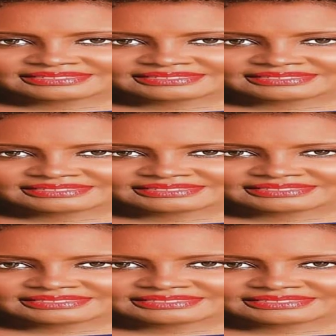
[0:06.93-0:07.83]
it's
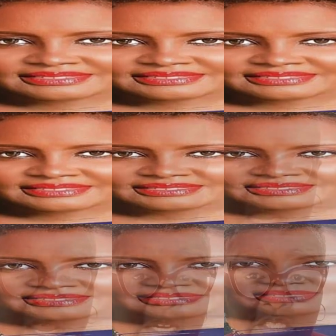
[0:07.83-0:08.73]
simple.
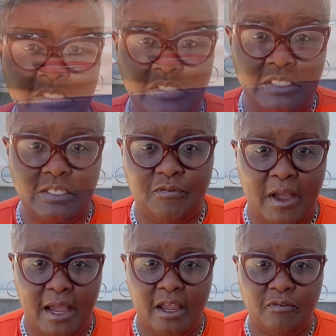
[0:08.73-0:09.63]
In
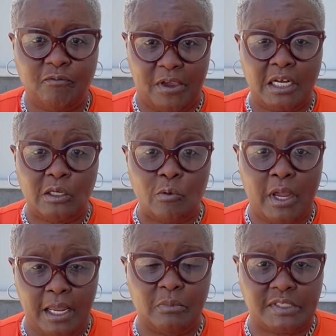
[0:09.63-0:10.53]
1965, Fannie Lou
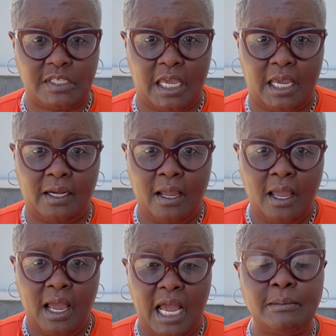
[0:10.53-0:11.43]
Hamer said,
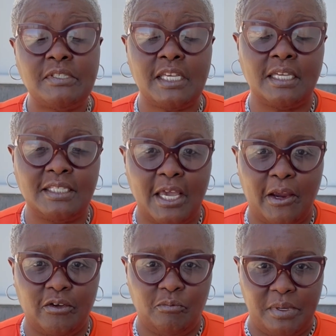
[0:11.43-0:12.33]
I'm sick and
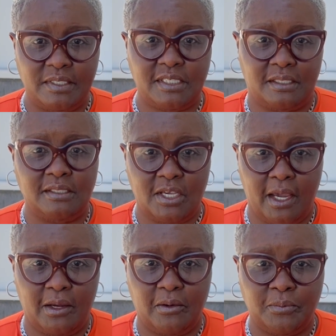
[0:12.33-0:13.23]
tired of being sick and
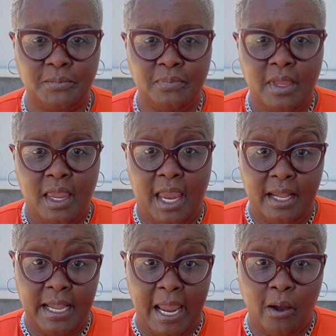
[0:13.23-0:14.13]
tired.
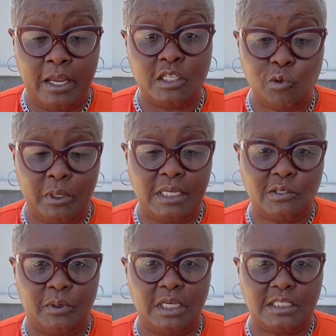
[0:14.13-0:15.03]
And now in
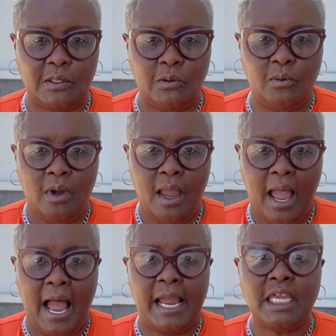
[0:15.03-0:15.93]
2022,
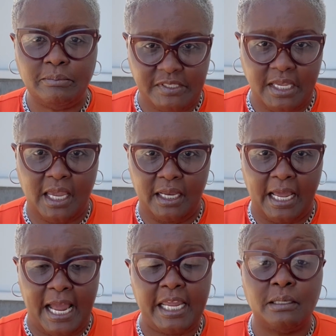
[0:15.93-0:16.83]
I am saying
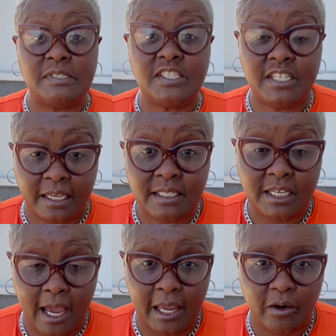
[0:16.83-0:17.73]
I am sick and
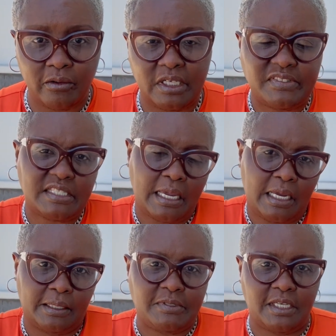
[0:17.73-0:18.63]
tired of
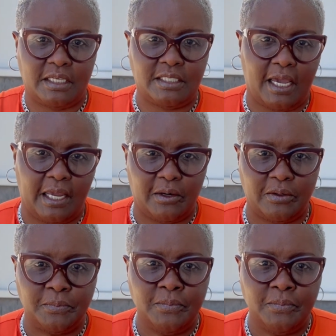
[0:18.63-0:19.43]
saying I'm sick and tired.